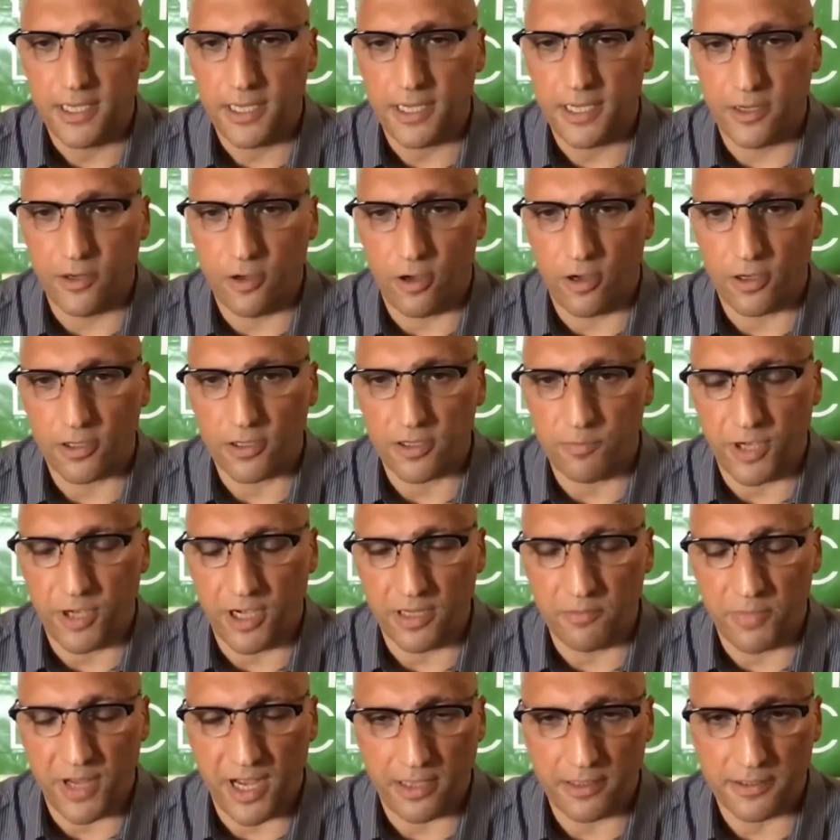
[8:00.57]
in
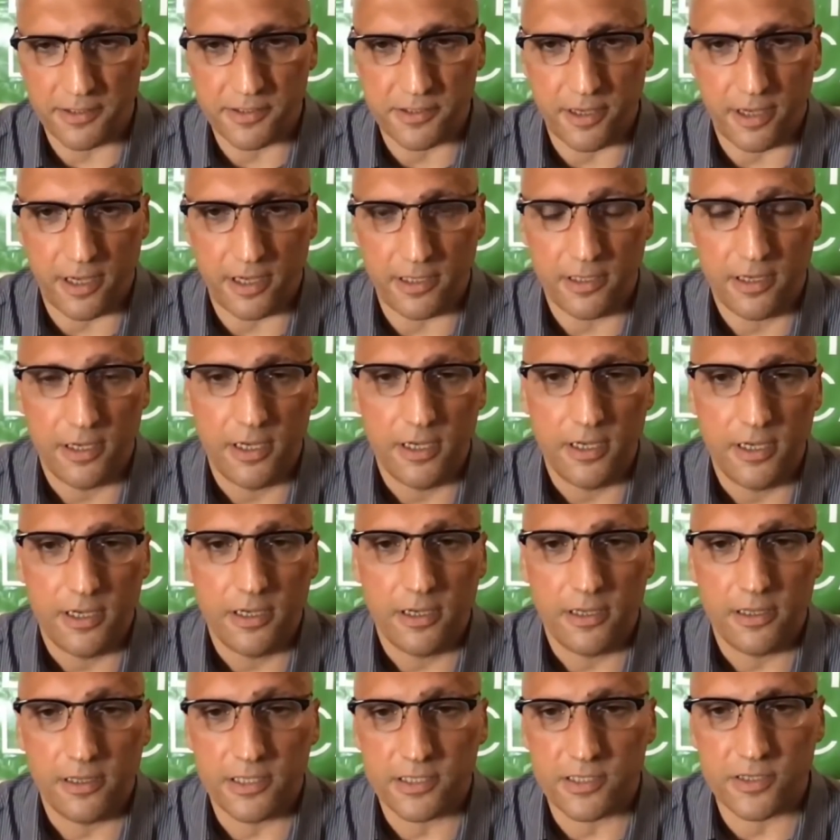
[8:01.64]
occupied Palestine.
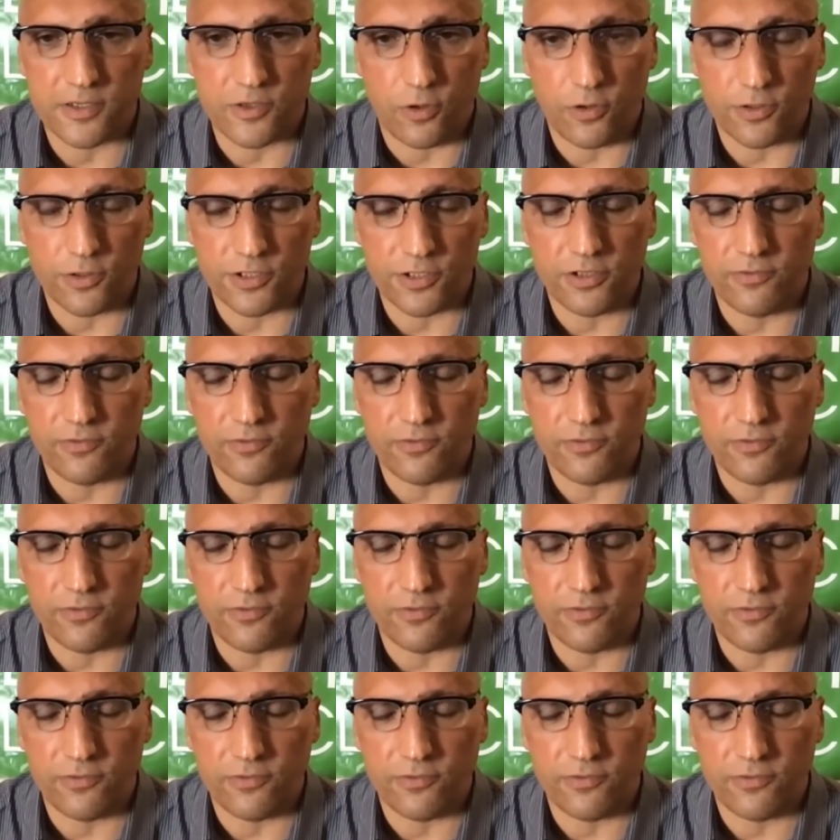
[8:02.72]
This is also the